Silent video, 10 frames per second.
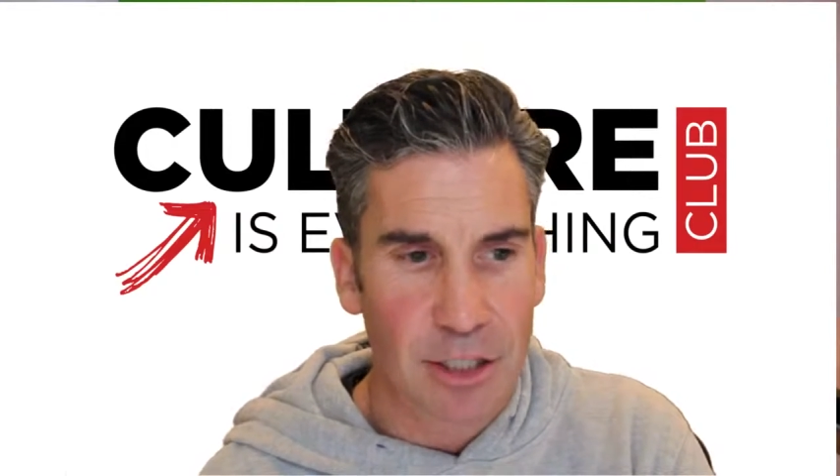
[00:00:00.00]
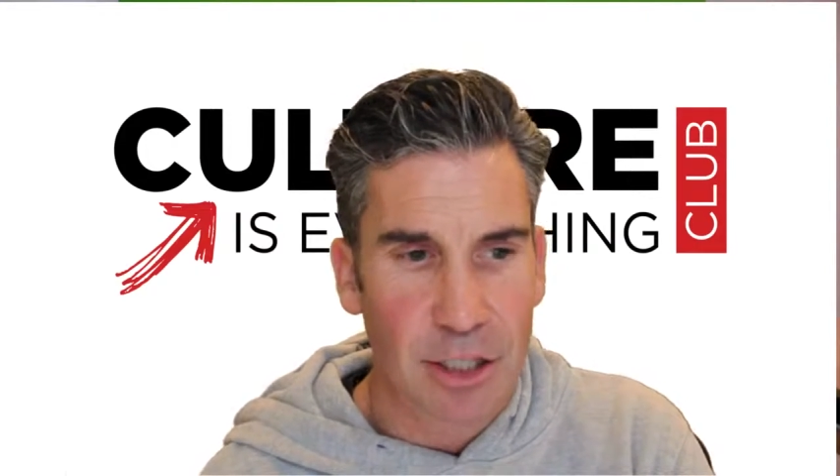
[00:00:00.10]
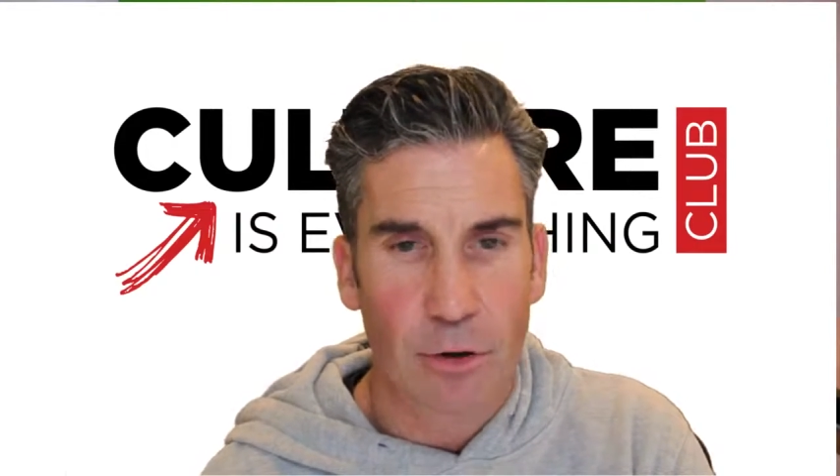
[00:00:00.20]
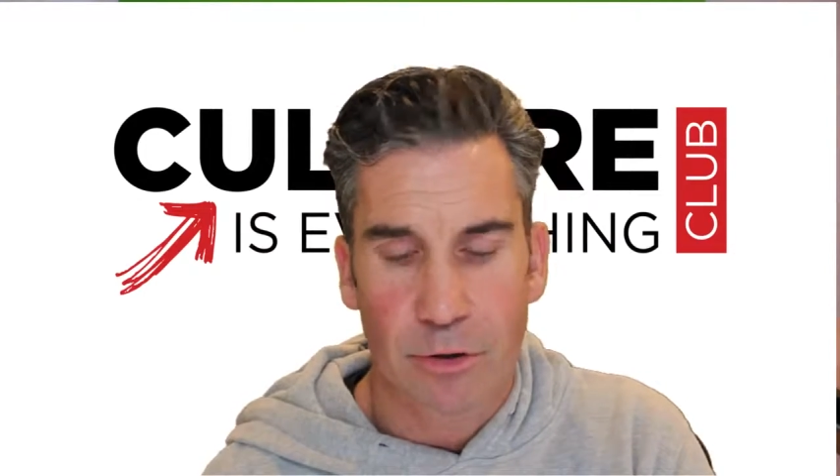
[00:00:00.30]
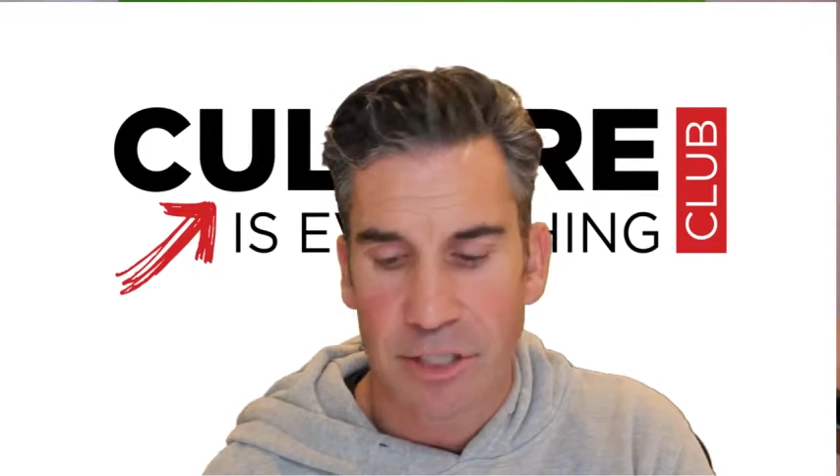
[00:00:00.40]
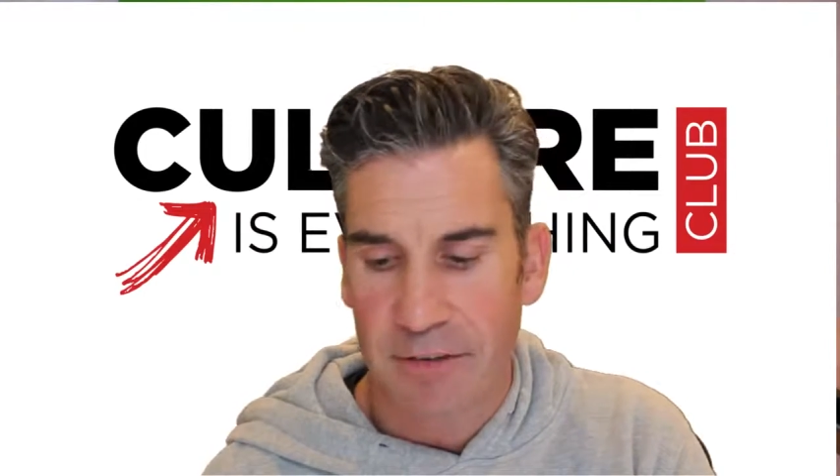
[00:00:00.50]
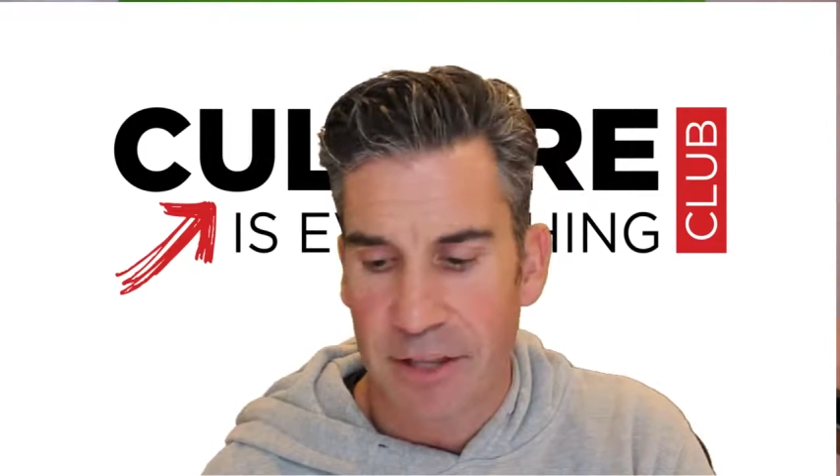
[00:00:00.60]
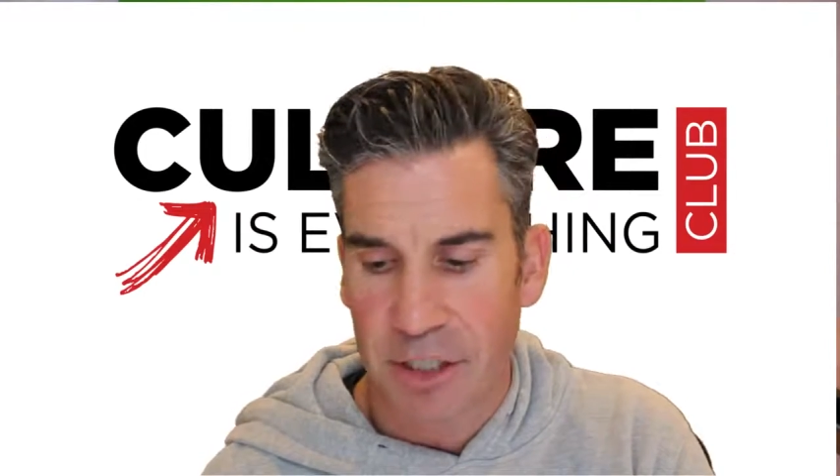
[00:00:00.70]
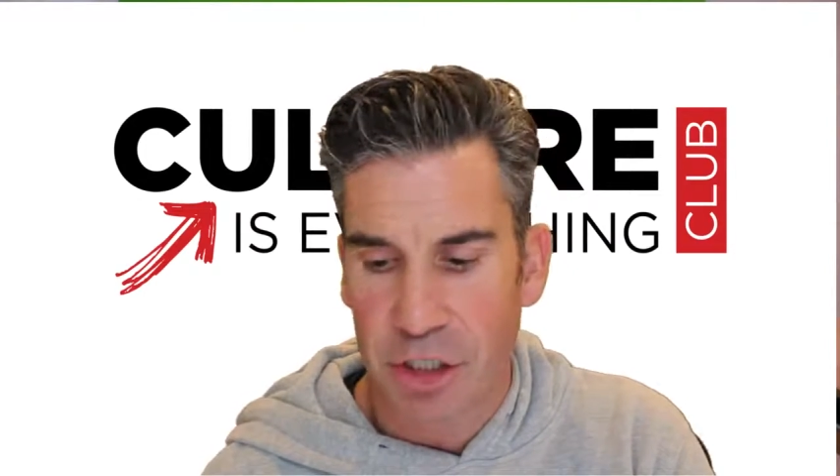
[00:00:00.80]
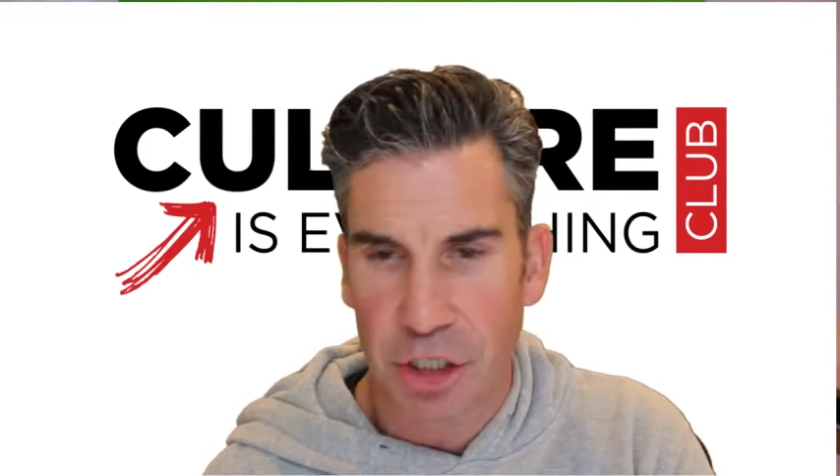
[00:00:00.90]
Culture is
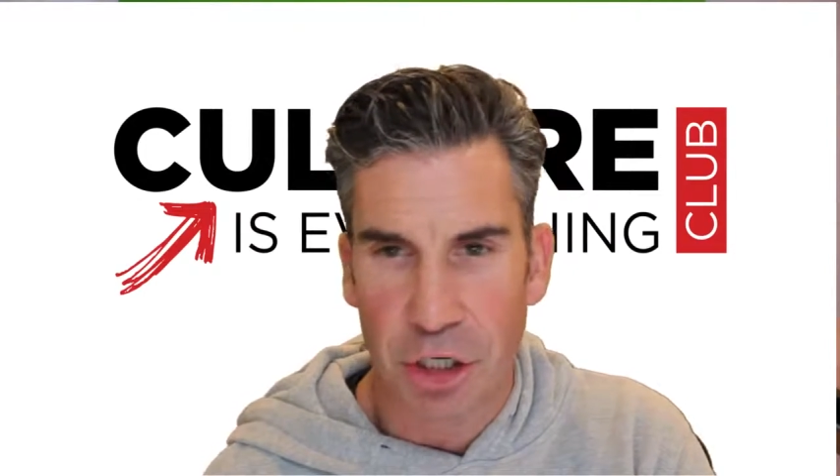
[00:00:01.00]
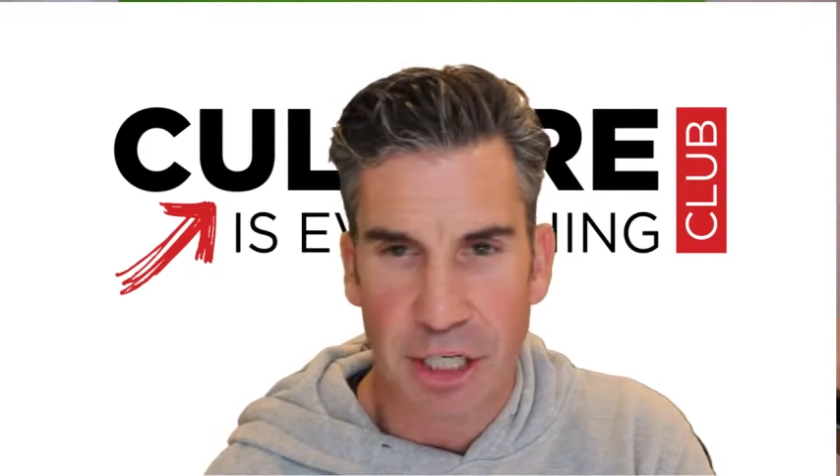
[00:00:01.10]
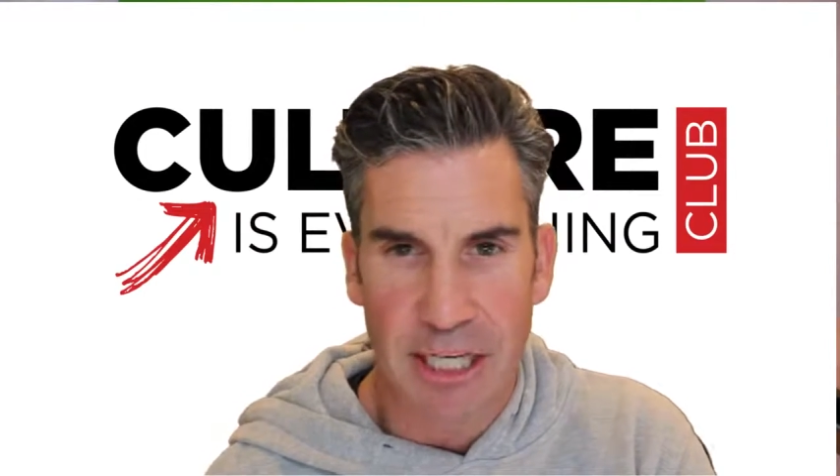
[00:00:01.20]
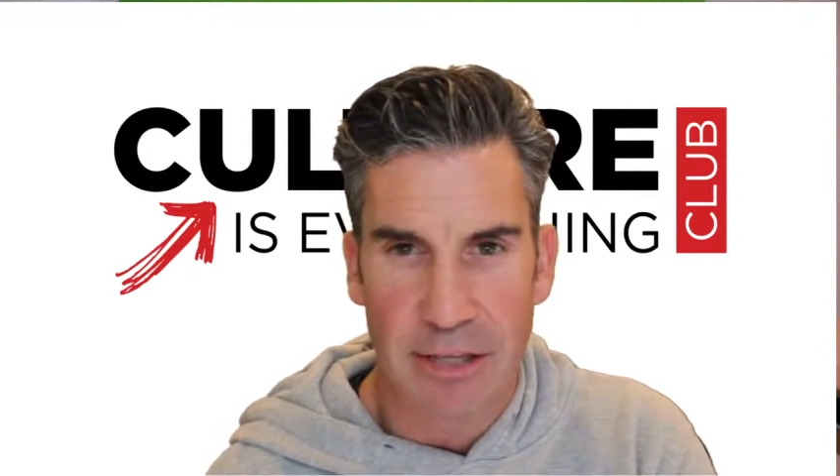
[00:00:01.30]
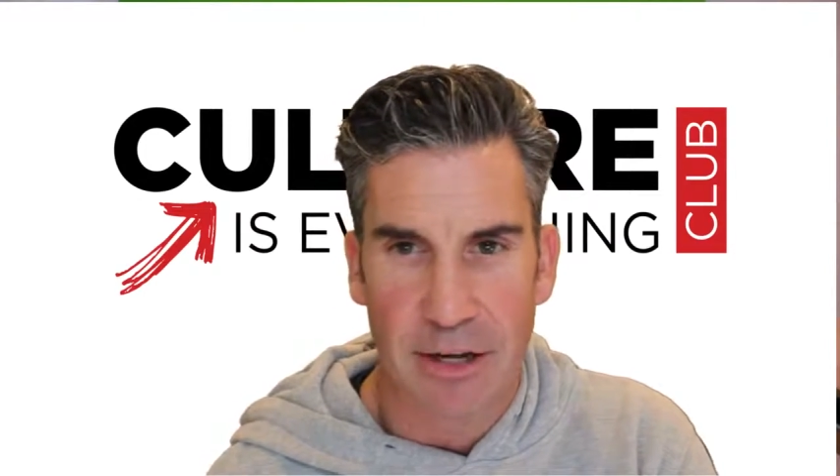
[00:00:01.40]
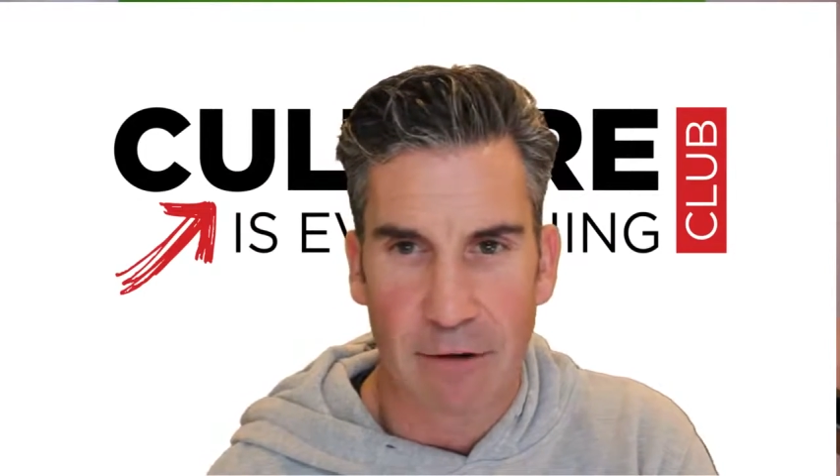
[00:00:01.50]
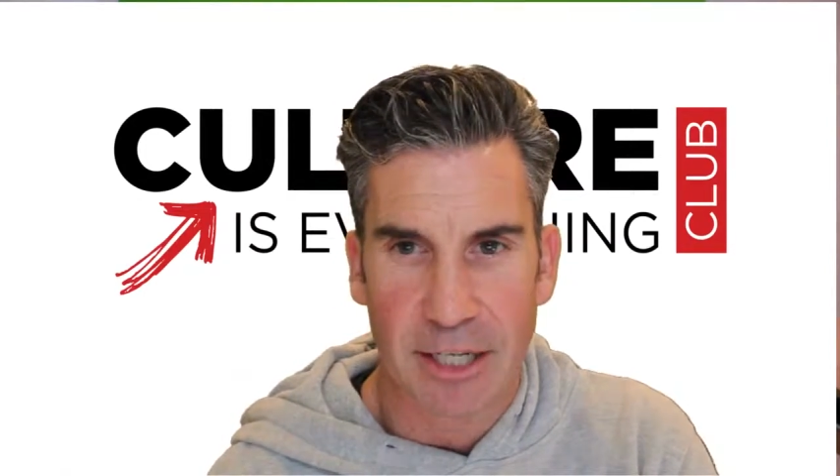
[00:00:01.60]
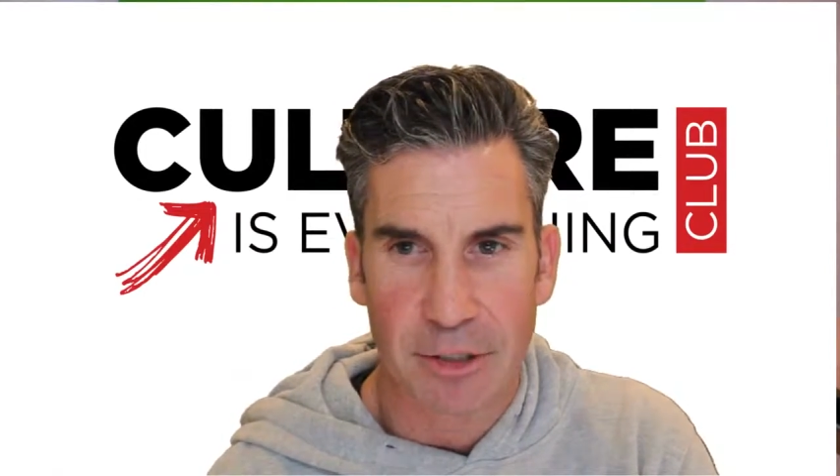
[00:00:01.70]
Everything journey that I've been